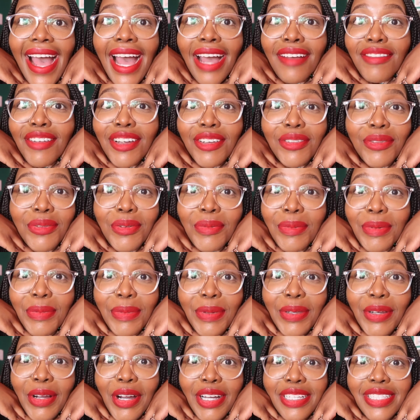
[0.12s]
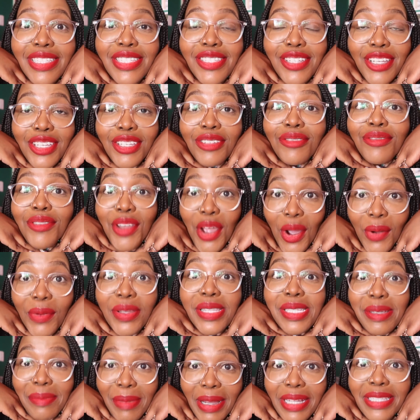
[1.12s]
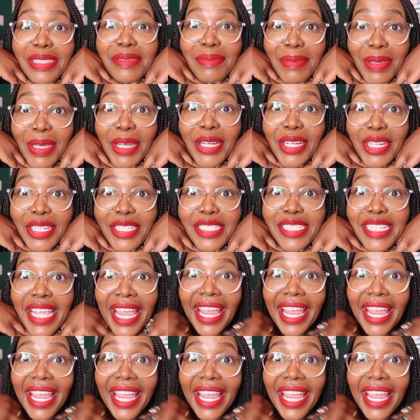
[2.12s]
I've got Ruby Woo on, so you know it's about to be a good